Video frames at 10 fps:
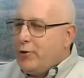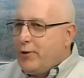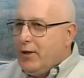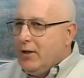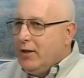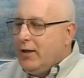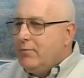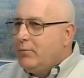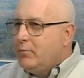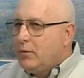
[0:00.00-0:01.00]
Gilley,
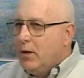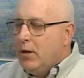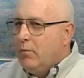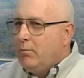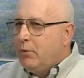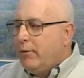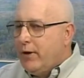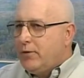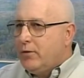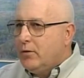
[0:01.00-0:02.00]

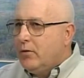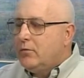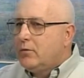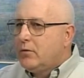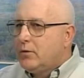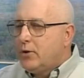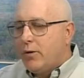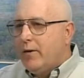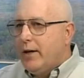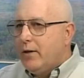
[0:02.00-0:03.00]
professional
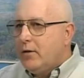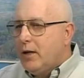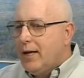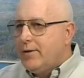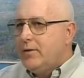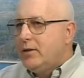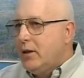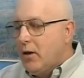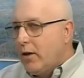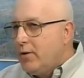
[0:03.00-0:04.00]
surveyor licensed
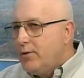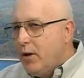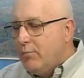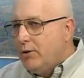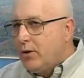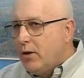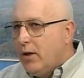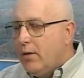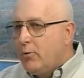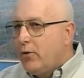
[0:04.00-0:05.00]
in Arkansas, Missouri.
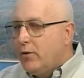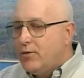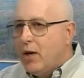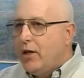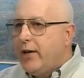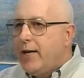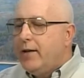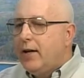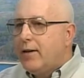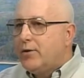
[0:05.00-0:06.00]
I'm with Consolidated
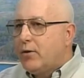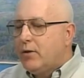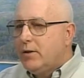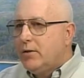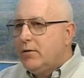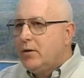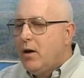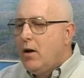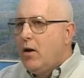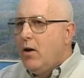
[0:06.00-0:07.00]
Land Services.
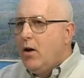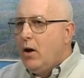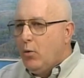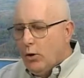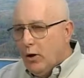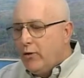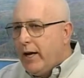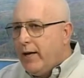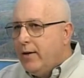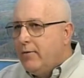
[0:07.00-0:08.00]
We're
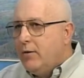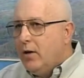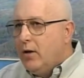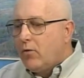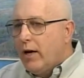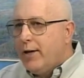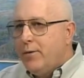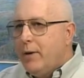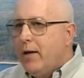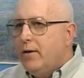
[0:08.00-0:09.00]
located right here
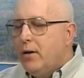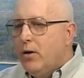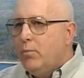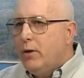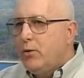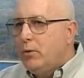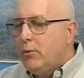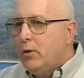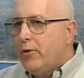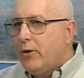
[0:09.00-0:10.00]
in Mountain Home at
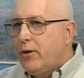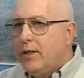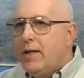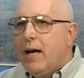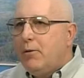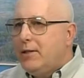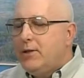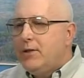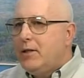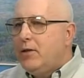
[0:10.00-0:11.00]
2113 Highway
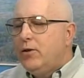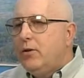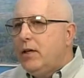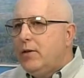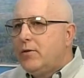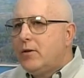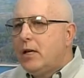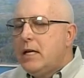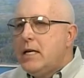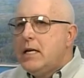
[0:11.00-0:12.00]
62 East.
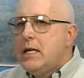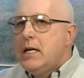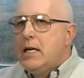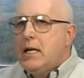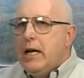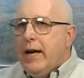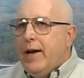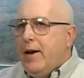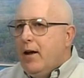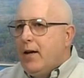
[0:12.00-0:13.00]

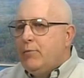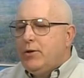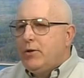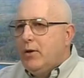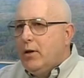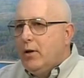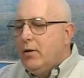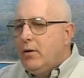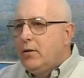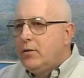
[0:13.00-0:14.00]
And I'm just going to
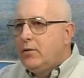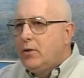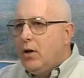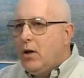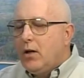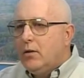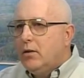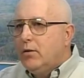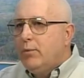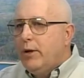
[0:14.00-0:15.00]
talk a
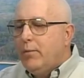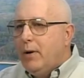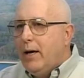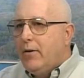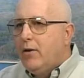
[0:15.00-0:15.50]
little bit about